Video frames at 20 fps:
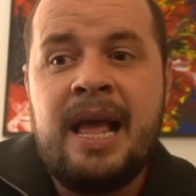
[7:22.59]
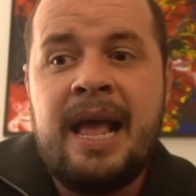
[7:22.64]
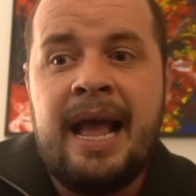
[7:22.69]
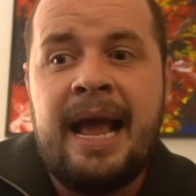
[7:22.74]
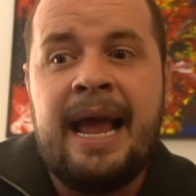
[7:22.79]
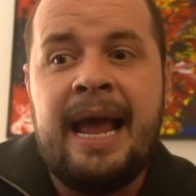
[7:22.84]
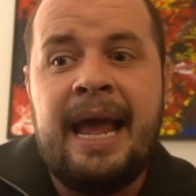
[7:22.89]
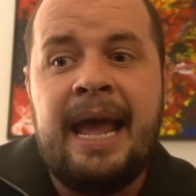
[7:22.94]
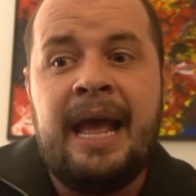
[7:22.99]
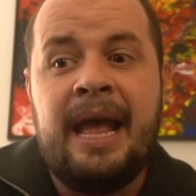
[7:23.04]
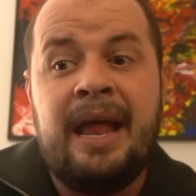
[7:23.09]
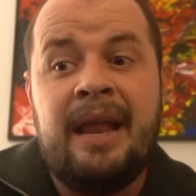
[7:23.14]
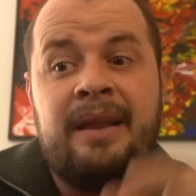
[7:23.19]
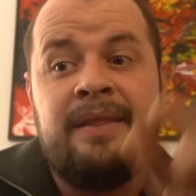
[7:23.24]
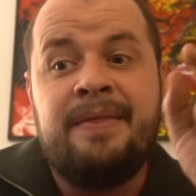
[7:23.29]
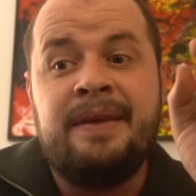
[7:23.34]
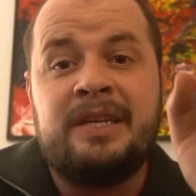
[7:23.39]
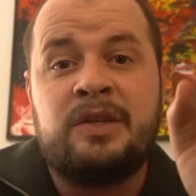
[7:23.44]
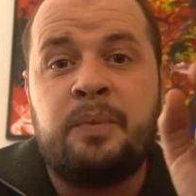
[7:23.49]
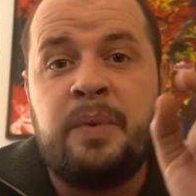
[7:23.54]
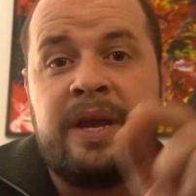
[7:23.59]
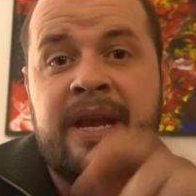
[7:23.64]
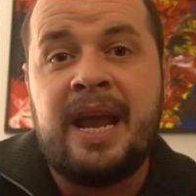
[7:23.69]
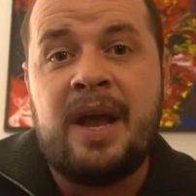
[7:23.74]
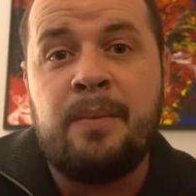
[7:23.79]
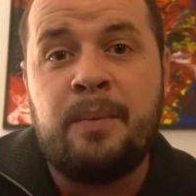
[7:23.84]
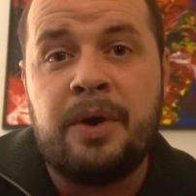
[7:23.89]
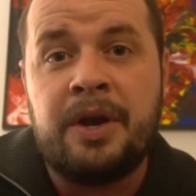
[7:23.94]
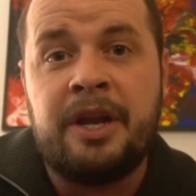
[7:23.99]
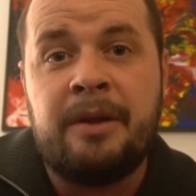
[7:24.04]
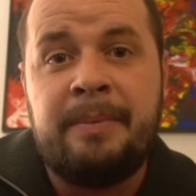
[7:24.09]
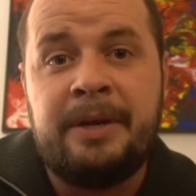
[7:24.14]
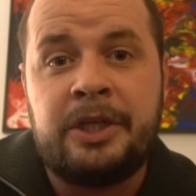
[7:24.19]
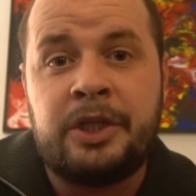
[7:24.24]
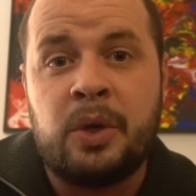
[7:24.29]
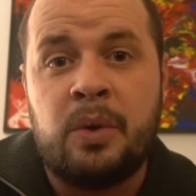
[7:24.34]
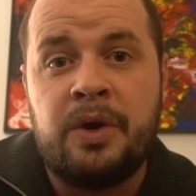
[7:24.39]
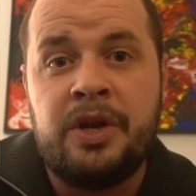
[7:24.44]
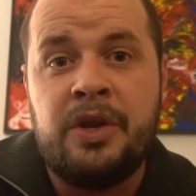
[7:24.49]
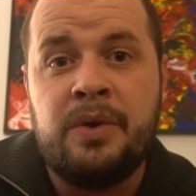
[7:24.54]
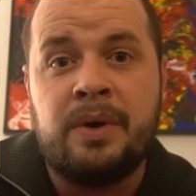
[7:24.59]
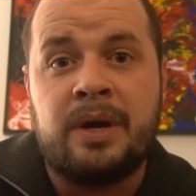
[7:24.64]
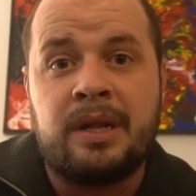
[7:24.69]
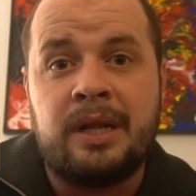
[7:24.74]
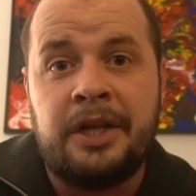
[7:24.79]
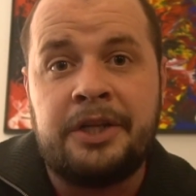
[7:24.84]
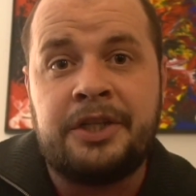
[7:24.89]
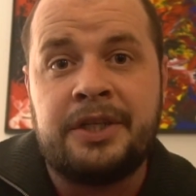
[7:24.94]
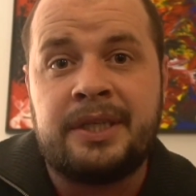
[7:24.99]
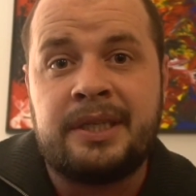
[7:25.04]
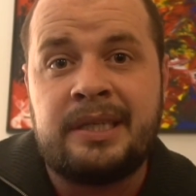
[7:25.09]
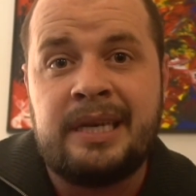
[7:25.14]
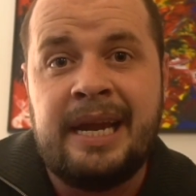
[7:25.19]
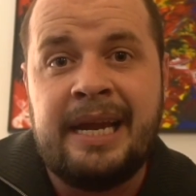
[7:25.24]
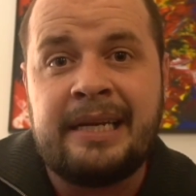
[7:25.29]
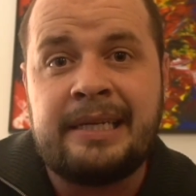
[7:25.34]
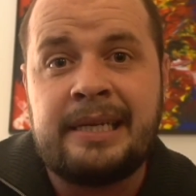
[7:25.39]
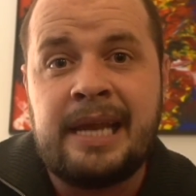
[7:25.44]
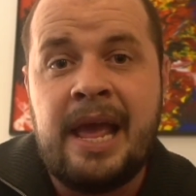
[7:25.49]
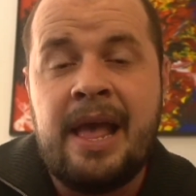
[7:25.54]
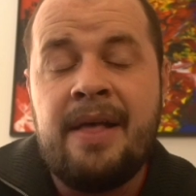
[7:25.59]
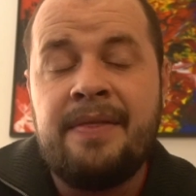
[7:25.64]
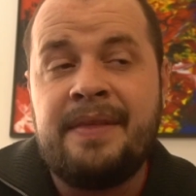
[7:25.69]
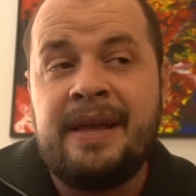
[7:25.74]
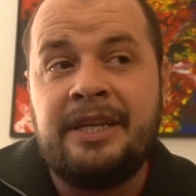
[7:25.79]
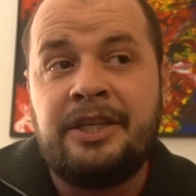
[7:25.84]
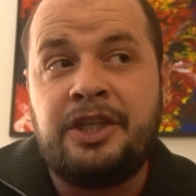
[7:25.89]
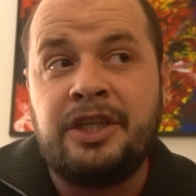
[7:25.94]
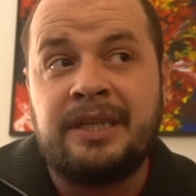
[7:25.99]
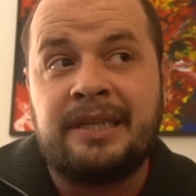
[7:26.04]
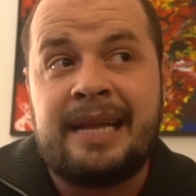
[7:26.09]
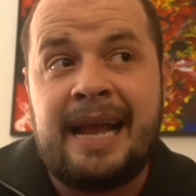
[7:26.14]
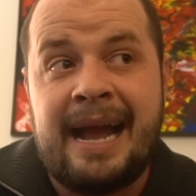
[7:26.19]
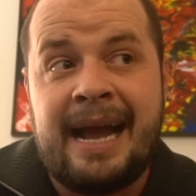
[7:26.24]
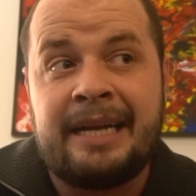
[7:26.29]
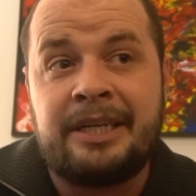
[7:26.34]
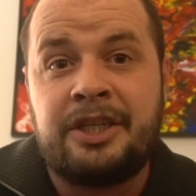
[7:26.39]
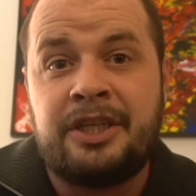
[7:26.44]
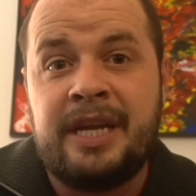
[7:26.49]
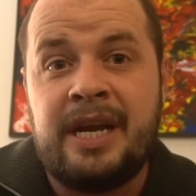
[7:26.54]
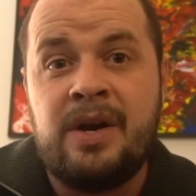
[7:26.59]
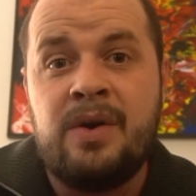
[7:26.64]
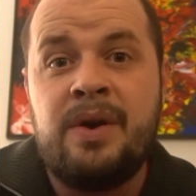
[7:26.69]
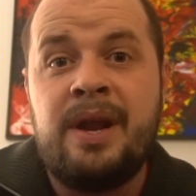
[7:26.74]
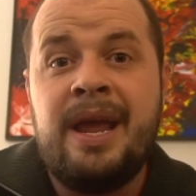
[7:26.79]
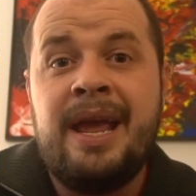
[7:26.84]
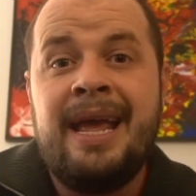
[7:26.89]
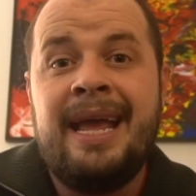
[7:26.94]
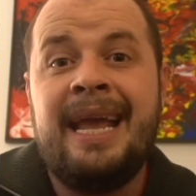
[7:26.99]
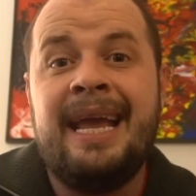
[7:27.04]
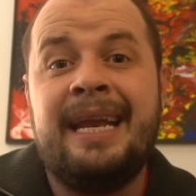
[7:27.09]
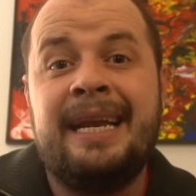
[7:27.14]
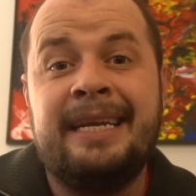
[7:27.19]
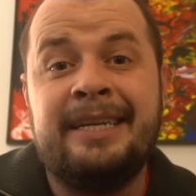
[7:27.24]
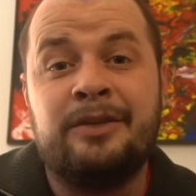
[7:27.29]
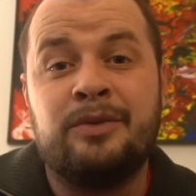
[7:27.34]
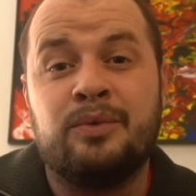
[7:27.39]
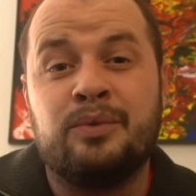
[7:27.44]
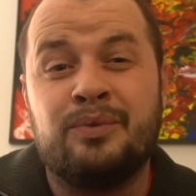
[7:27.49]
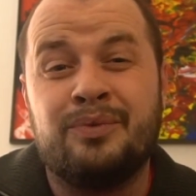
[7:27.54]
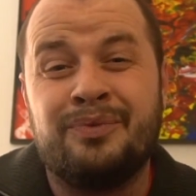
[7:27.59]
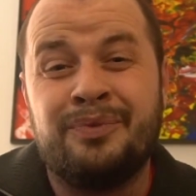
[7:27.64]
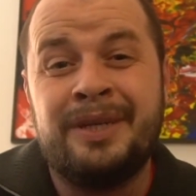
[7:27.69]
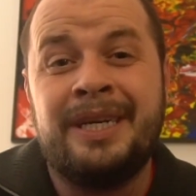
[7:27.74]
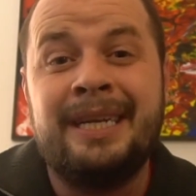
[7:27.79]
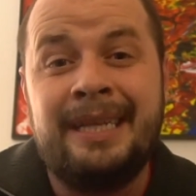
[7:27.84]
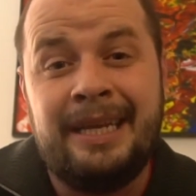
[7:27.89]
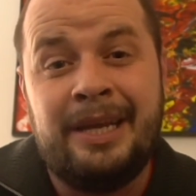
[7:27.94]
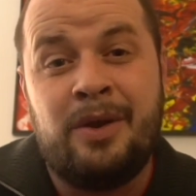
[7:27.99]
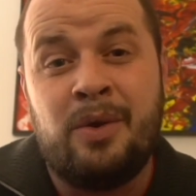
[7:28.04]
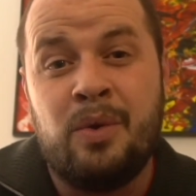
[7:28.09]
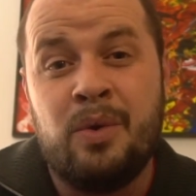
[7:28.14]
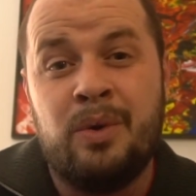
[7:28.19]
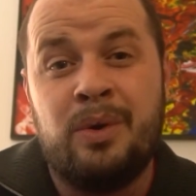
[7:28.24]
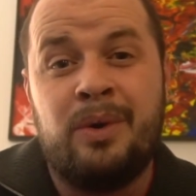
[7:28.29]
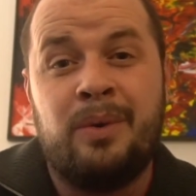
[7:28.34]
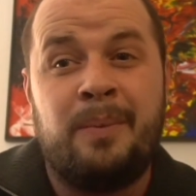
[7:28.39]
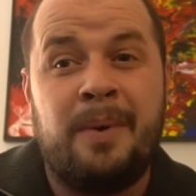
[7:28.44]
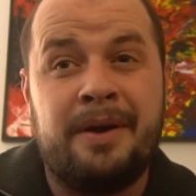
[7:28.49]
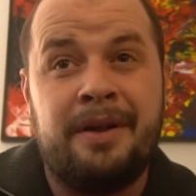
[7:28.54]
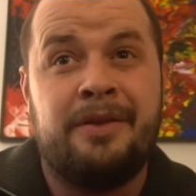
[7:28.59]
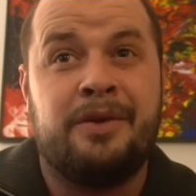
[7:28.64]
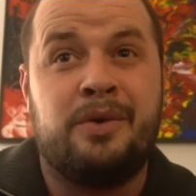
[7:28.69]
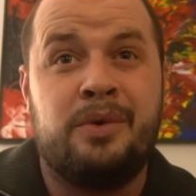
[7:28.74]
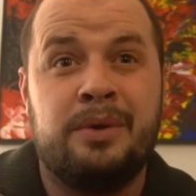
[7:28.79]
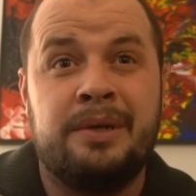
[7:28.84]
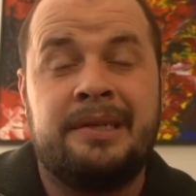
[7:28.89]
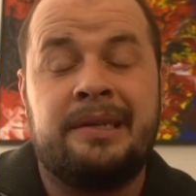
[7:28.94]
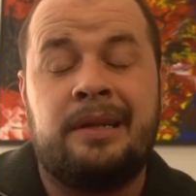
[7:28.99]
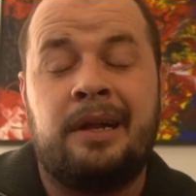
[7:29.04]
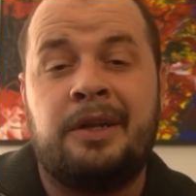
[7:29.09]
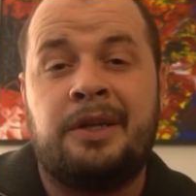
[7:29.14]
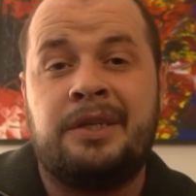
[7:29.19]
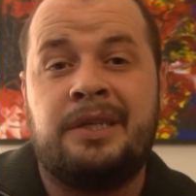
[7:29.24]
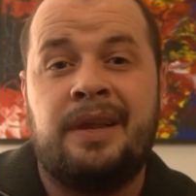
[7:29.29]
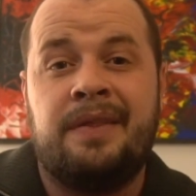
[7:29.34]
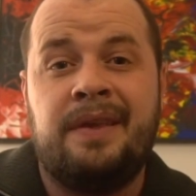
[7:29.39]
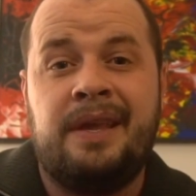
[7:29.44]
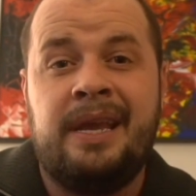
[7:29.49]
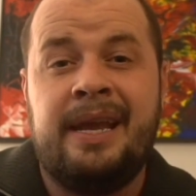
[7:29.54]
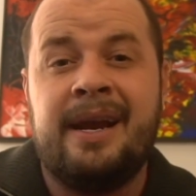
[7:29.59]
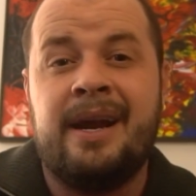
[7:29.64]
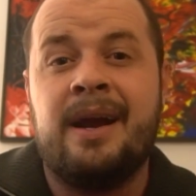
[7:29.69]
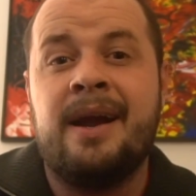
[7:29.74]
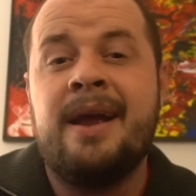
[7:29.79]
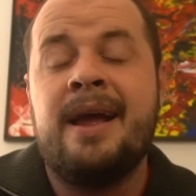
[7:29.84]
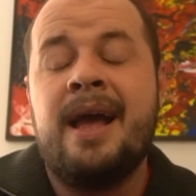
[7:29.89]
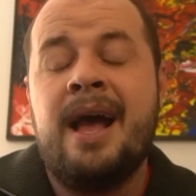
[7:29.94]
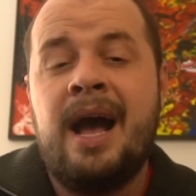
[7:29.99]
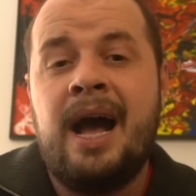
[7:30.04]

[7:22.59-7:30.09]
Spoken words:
And this weekend, we're going to be showing you a clutch of snakes that just hatched out. It is really cool. One of the coolest clutches of the year.